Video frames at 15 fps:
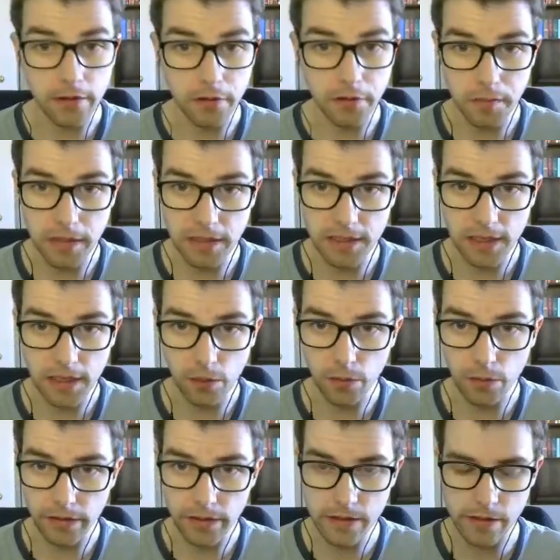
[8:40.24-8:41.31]
there to be a tank where
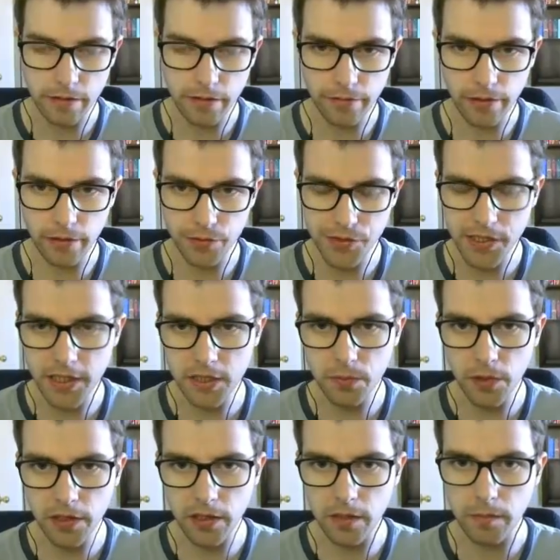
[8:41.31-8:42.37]
the E75 is less
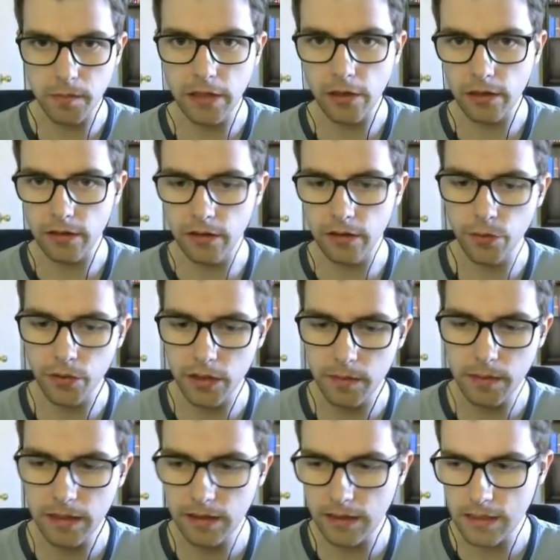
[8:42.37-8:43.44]
spotted. It may not literally be the